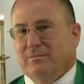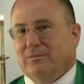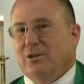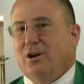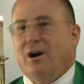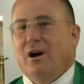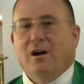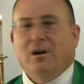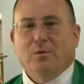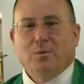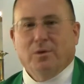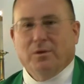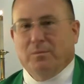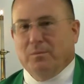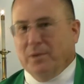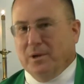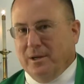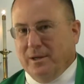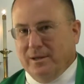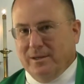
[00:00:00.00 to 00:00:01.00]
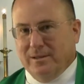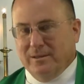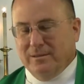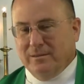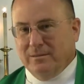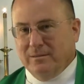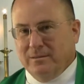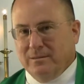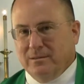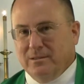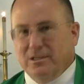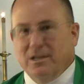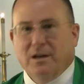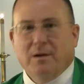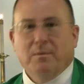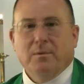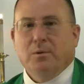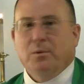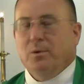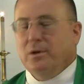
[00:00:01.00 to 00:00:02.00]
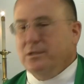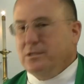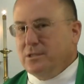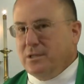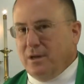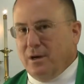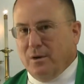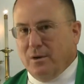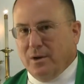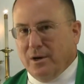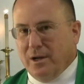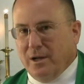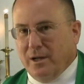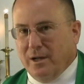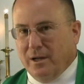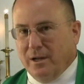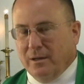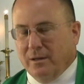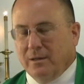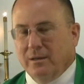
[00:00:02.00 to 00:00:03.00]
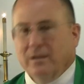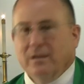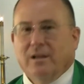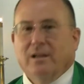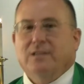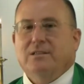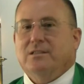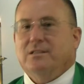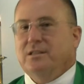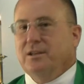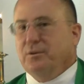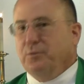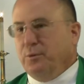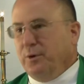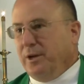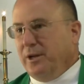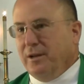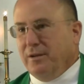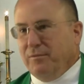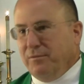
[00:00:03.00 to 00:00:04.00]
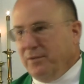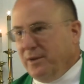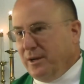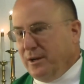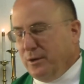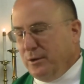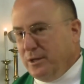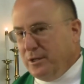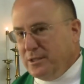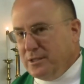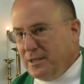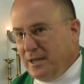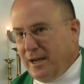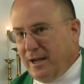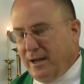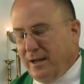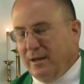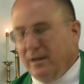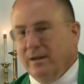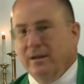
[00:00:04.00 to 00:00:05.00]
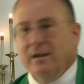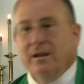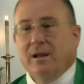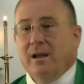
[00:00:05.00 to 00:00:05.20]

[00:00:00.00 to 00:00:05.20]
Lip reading: Talk with me. Tell me what's going on. Let's see if we can figure this out.